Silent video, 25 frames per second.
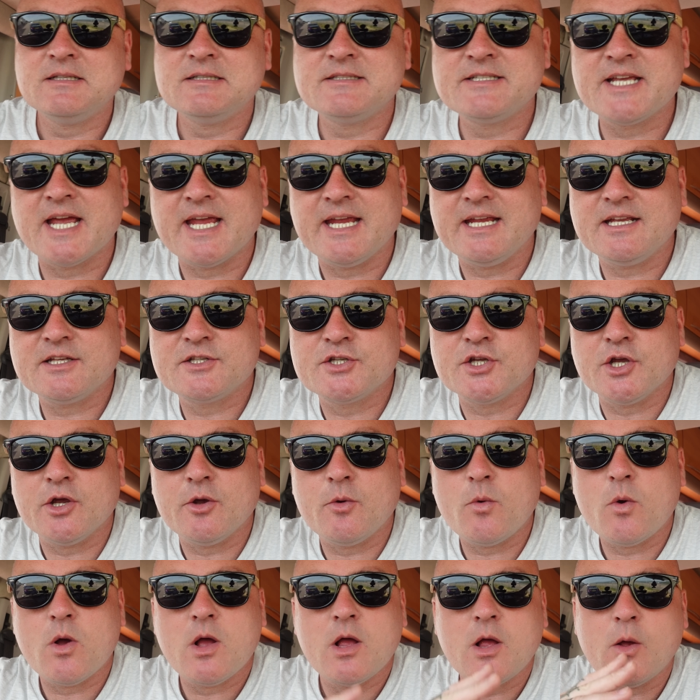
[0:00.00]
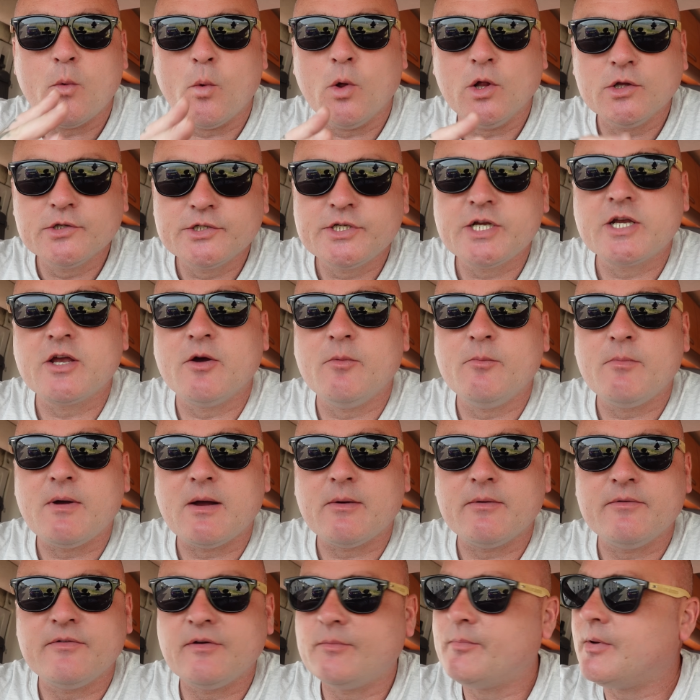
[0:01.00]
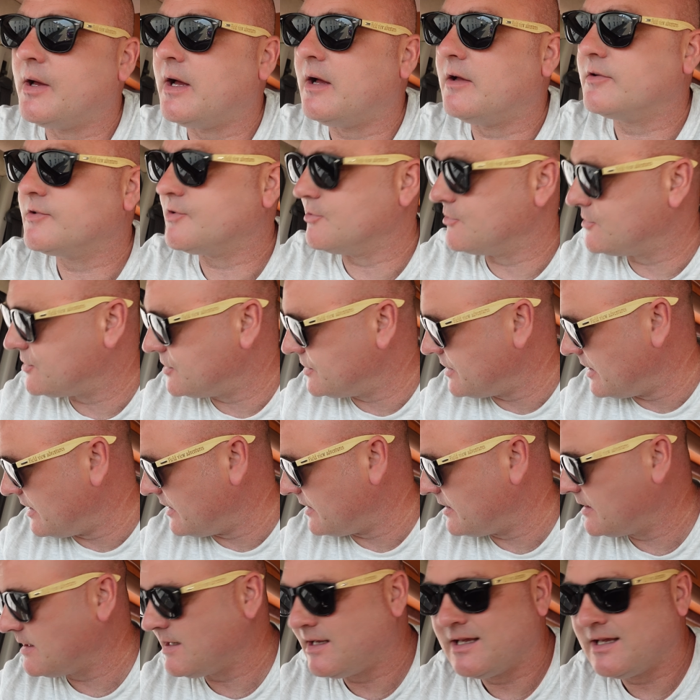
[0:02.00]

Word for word: Take two. Will she come back with a parcel today?